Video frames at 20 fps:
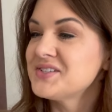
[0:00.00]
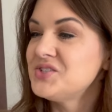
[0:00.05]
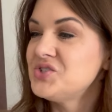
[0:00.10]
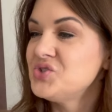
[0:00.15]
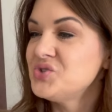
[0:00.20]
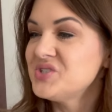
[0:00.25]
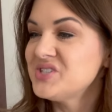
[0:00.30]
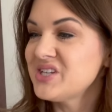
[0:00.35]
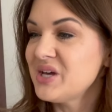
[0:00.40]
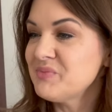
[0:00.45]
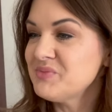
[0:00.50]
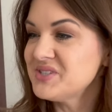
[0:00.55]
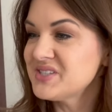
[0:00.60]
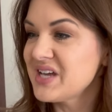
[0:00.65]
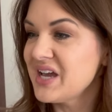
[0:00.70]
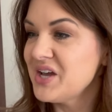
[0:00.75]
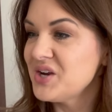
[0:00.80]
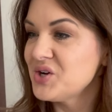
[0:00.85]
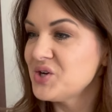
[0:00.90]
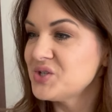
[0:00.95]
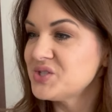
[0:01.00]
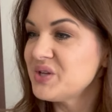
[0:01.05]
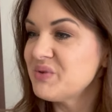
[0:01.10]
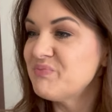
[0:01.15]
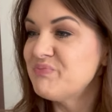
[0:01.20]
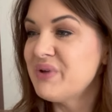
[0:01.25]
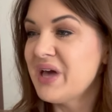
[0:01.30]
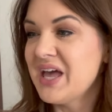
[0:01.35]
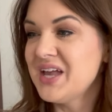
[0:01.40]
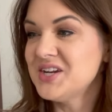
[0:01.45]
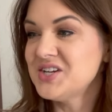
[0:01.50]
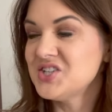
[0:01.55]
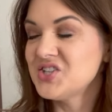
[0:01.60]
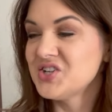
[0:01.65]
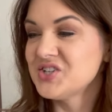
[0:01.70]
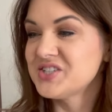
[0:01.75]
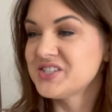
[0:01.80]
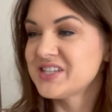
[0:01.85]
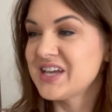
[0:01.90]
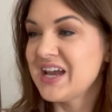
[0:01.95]
do some skaters bend
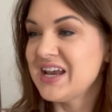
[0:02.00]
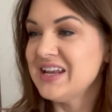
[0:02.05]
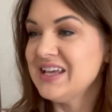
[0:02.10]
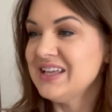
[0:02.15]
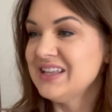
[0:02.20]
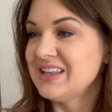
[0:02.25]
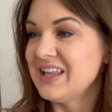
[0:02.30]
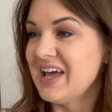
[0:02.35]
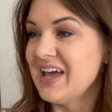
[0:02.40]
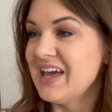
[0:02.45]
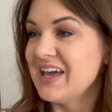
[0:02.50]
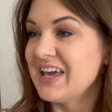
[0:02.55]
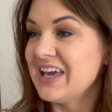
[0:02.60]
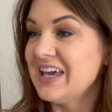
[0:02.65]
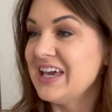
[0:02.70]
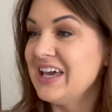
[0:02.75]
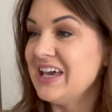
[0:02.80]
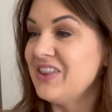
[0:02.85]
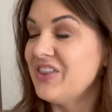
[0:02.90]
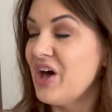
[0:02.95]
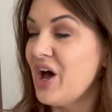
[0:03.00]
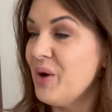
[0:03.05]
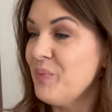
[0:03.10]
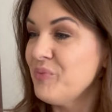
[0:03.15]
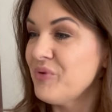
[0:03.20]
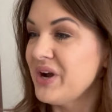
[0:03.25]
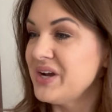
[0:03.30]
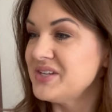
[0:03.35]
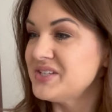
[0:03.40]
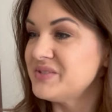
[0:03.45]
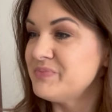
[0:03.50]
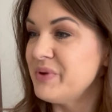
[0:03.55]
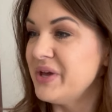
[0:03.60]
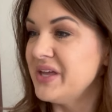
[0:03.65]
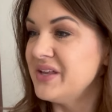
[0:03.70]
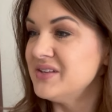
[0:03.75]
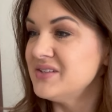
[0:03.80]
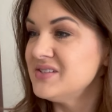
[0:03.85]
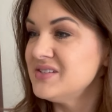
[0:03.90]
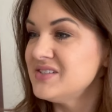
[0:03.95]
their skating leg in upright
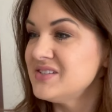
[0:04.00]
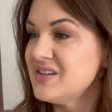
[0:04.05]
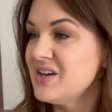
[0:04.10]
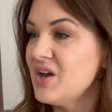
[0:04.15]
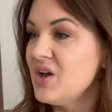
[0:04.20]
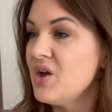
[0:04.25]
spins,